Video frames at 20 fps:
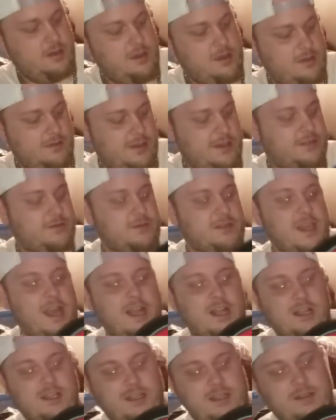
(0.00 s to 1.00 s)
This was
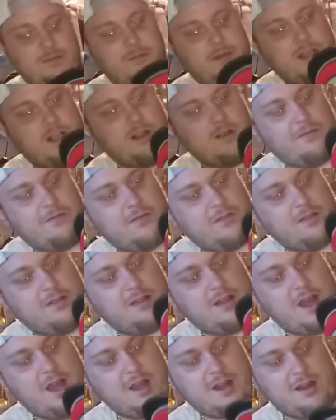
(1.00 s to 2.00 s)
actually in the picture for the
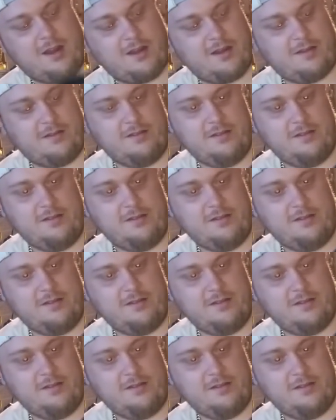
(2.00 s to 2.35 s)
locker.